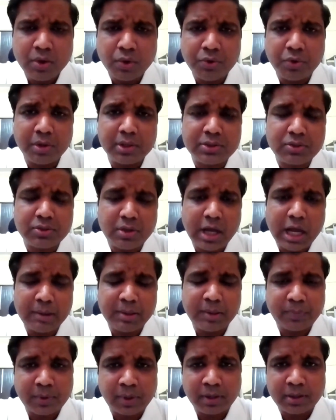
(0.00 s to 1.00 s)
We also have
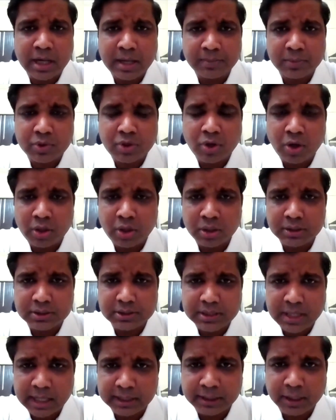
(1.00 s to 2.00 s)
a program called
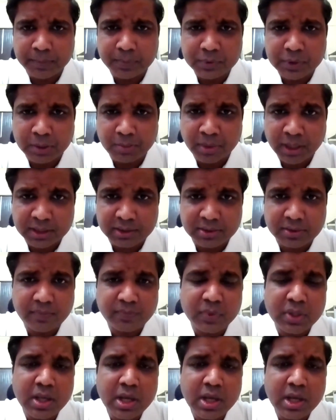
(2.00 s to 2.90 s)
Startup Samarth,